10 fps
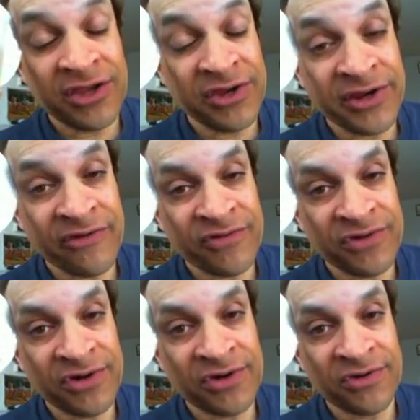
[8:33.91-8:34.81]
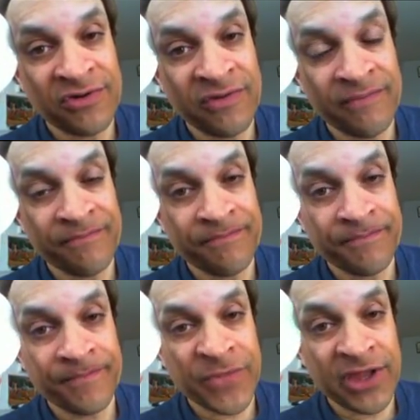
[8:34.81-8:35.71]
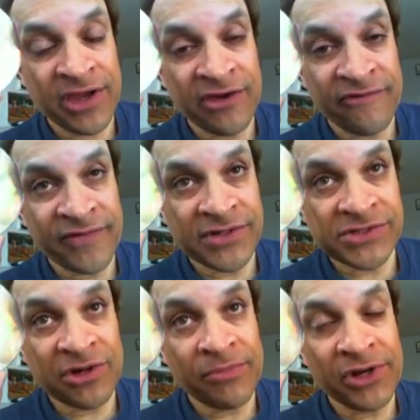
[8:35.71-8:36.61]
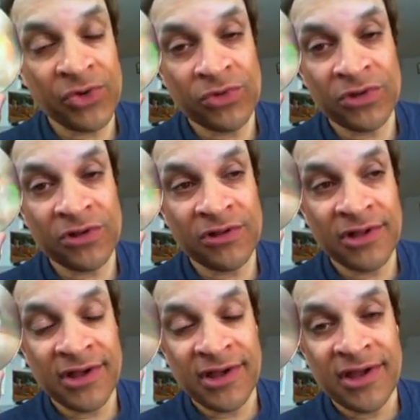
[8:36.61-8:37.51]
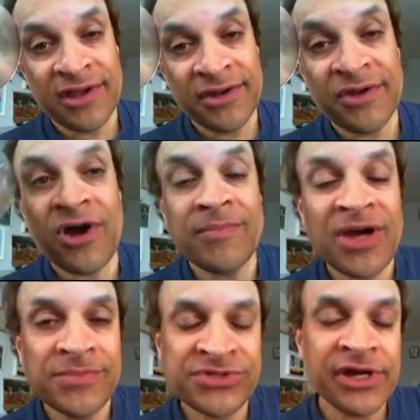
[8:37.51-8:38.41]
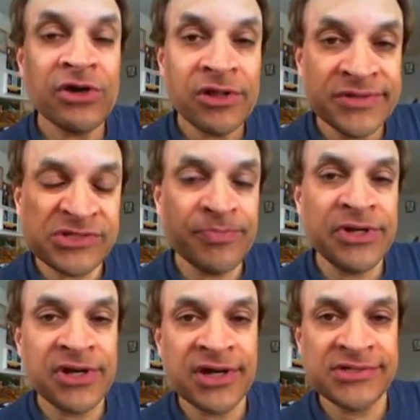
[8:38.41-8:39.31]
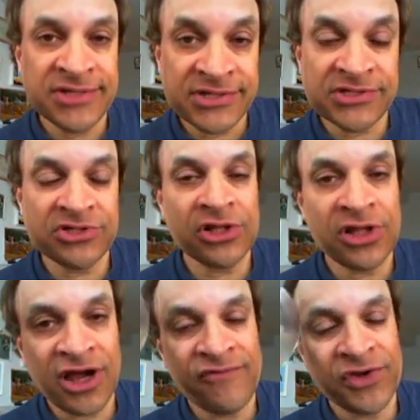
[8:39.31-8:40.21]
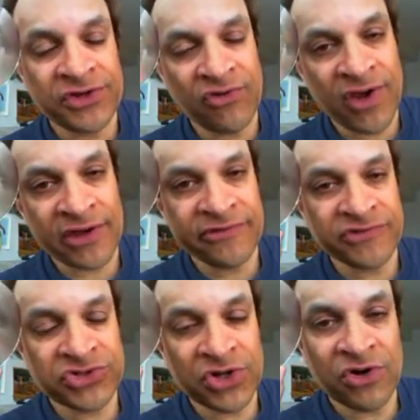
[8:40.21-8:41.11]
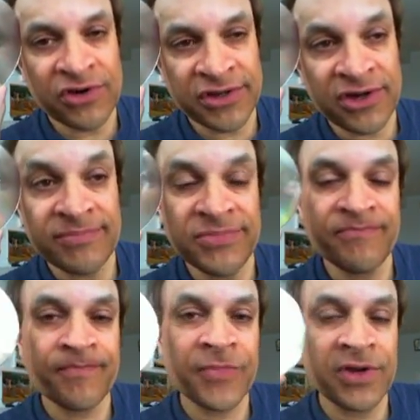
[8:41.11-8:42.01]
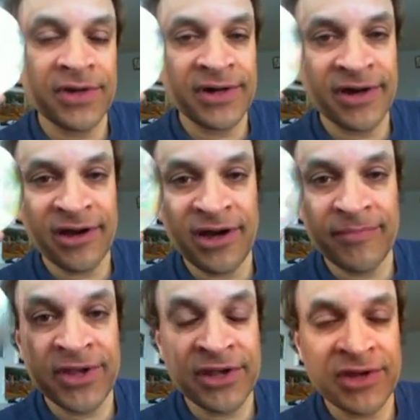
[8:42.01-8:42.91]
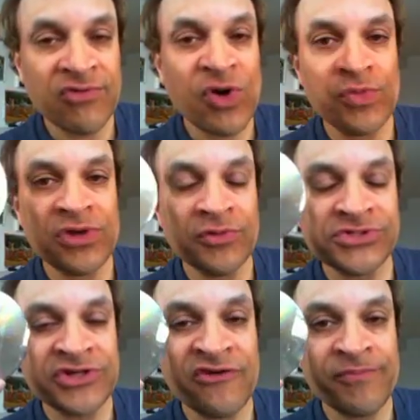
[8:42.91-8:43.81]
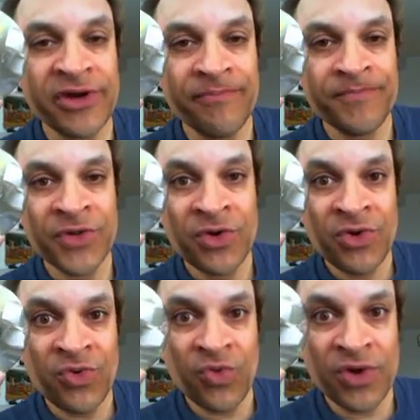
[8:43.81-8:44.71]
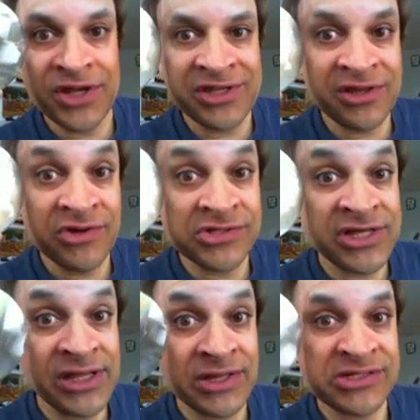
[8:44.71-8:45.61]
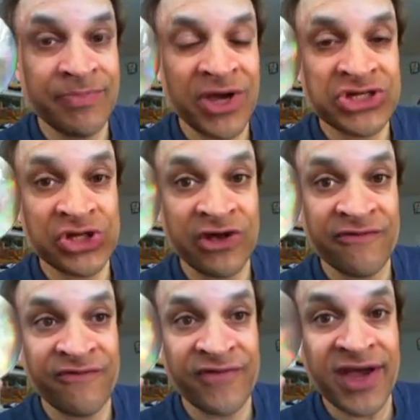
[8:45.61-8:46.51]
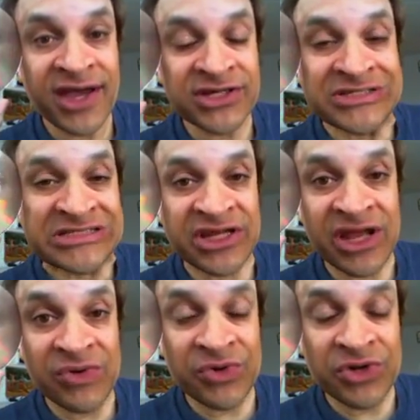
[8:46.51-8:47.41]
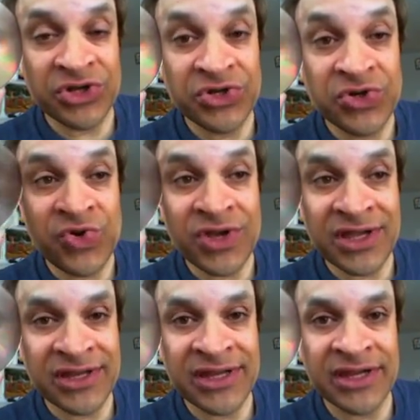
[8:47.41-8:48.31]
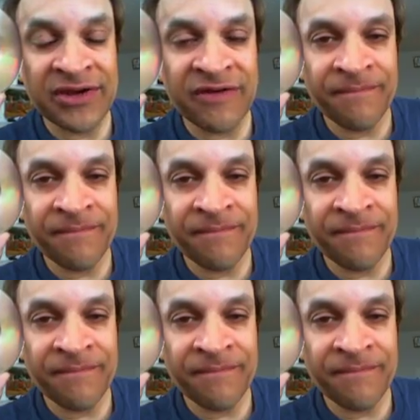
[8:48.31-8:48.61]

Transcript: You never know if somebody will. No, I'm, I'm saying all this because this is a live interactive show. You know, I'm, uh, I'm kidding around with other stuff, but Wait till you see the special effects that I'm gonna do in here.